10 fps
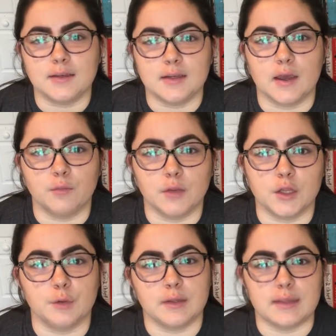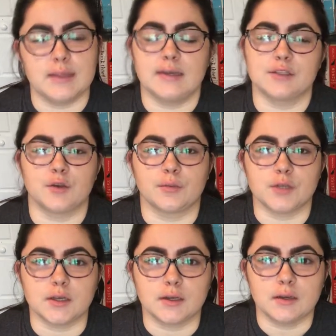down below in the
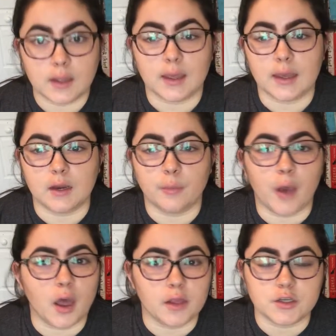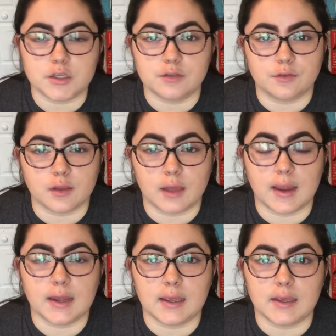description. Again, apologies for the
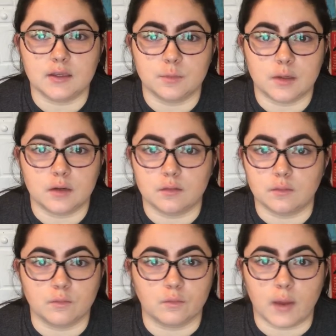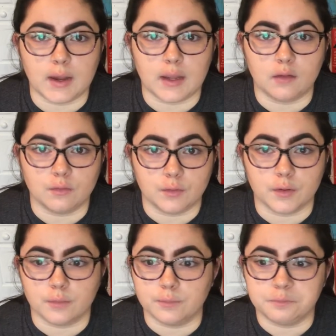lighting. It's been raining
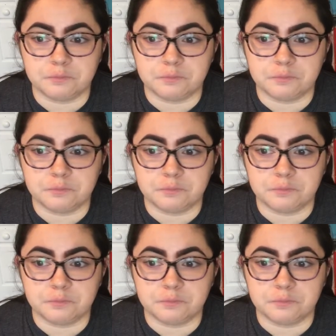for